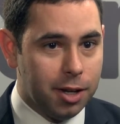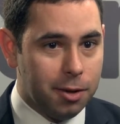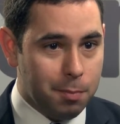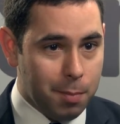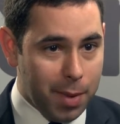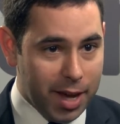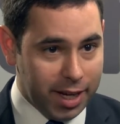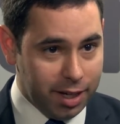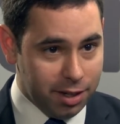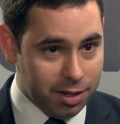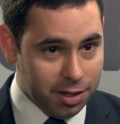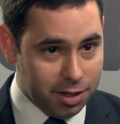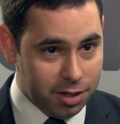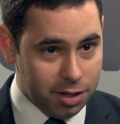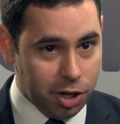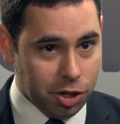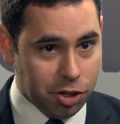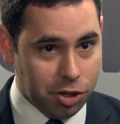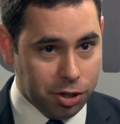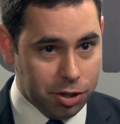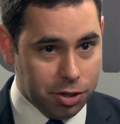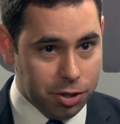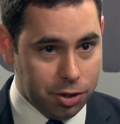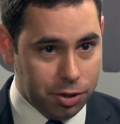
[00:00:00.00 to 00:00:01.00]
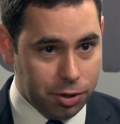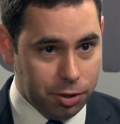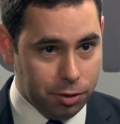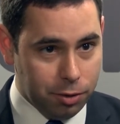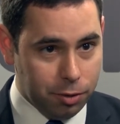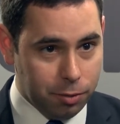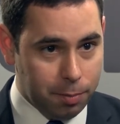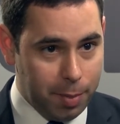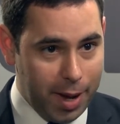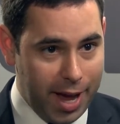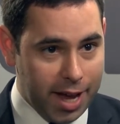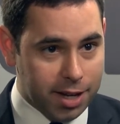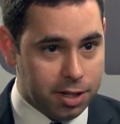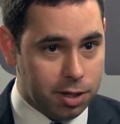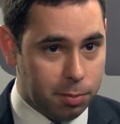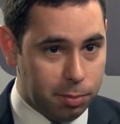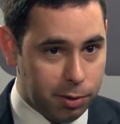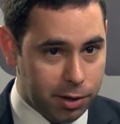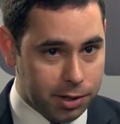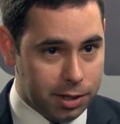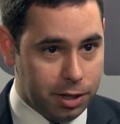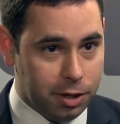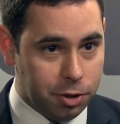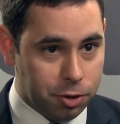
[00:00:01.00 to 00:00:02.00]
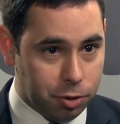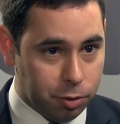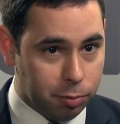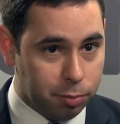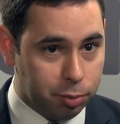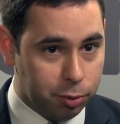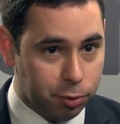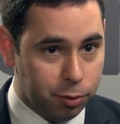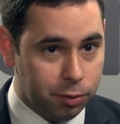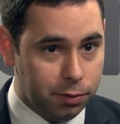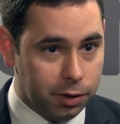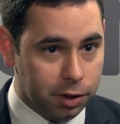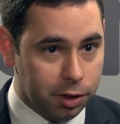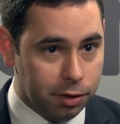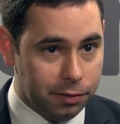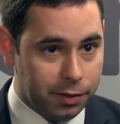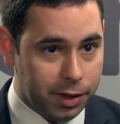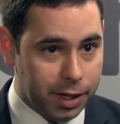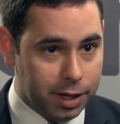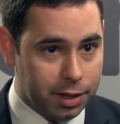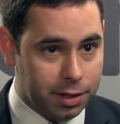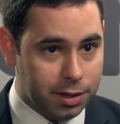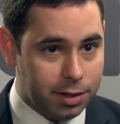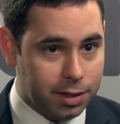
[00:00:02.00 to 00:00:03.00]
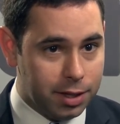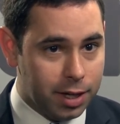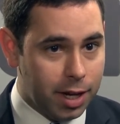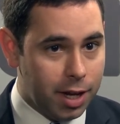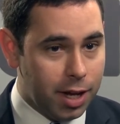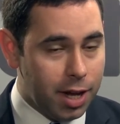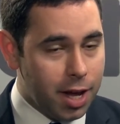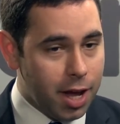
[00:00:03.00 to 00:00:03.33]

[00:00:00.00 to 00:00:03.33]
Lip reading: make a decision to pass a presidential approval of this.